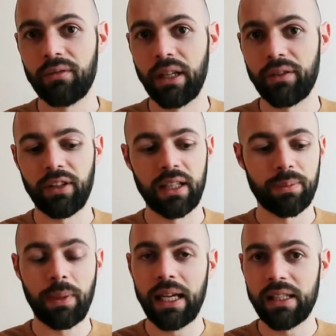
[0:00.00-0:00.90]
round figures
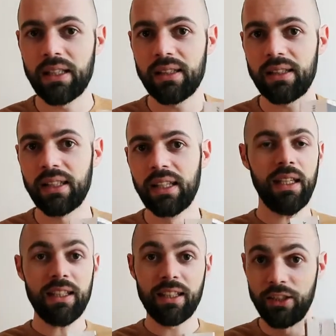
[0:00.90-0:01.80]
pages.
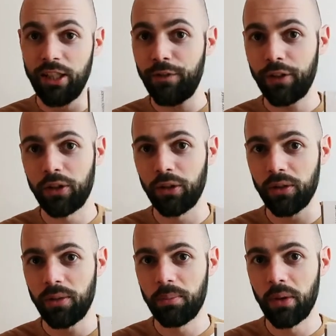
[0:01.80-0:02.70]
It is a
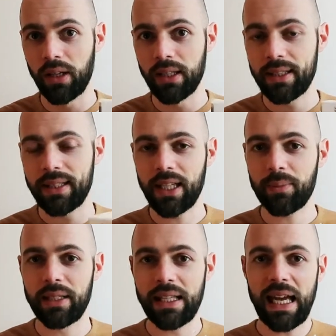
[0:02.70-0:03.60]
difficult book. It's set
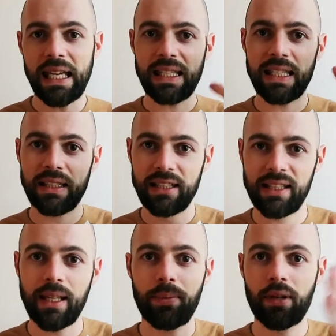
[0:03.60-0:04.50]
up into 18
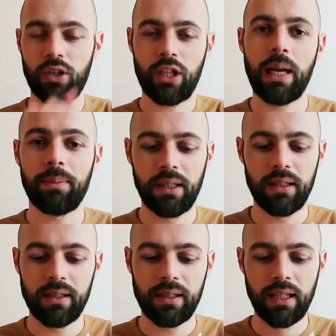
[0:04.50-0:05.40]
separate
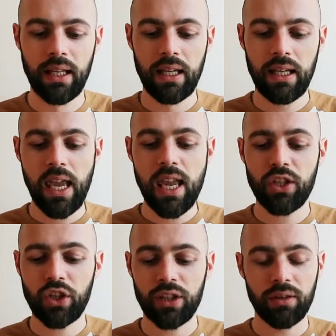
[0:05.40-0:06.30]
chapters,
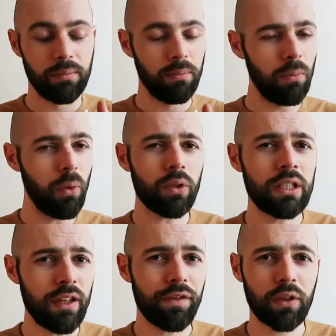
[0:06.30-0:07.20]
each more
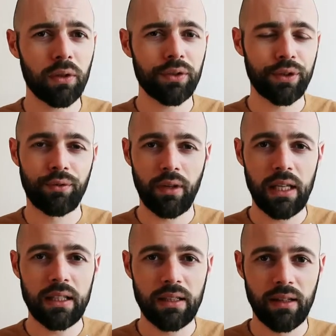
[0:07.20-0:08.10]
difficult to
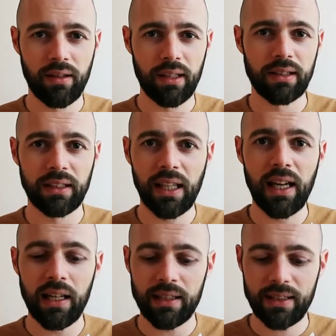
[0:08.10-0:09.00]
read than the
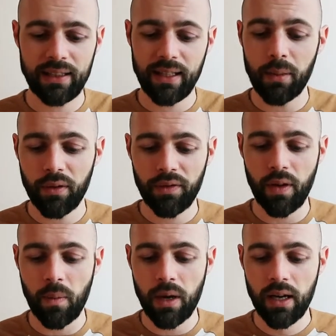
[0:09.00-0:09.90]
last. Some of
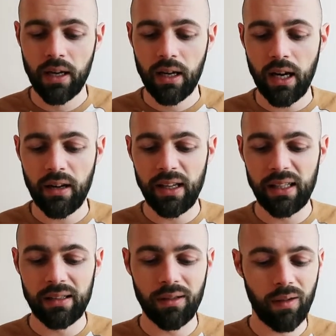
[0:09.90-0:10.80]
them are
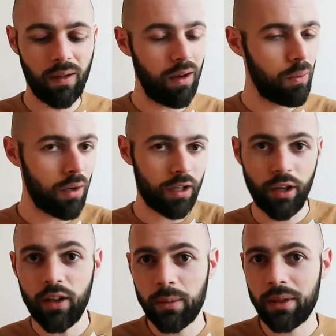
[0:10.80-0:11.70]
in what can
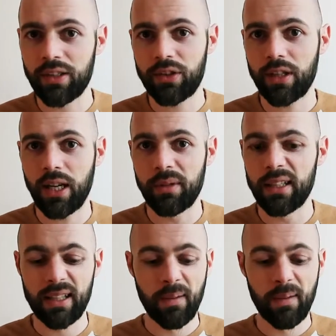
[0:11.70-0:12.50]
only be described as